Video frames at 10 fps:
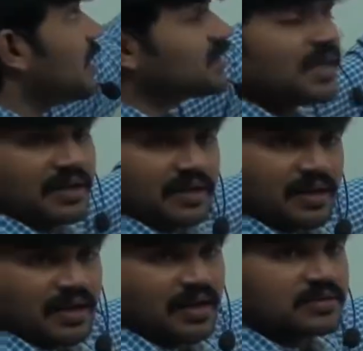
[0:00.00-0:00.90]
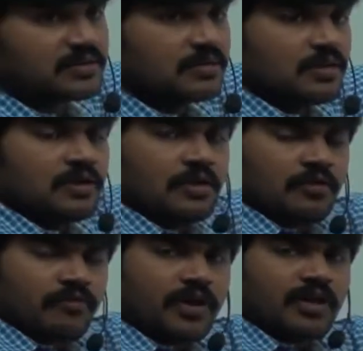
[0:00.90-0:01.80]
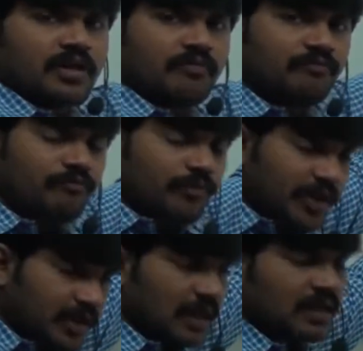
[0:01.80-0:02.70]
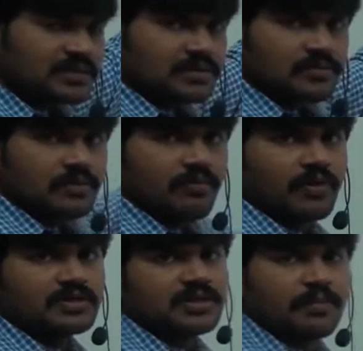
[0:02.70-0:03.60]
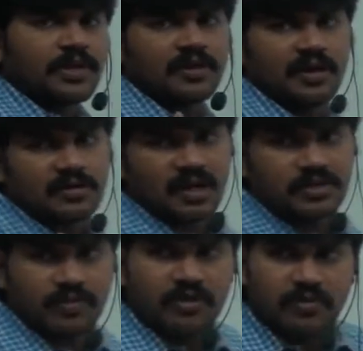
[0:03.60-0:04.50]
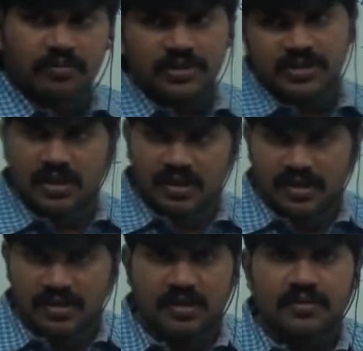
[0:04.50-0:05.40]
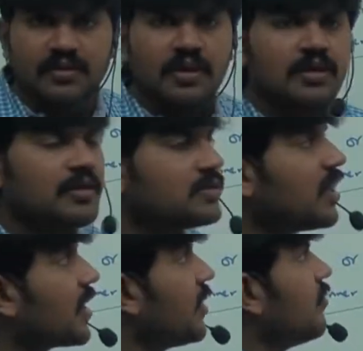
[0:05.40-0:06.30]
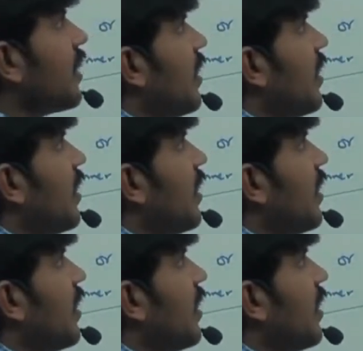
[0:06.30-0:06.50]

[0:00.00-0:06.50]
class or inner class, for every class one separate dot class file will be generated. Sir, can you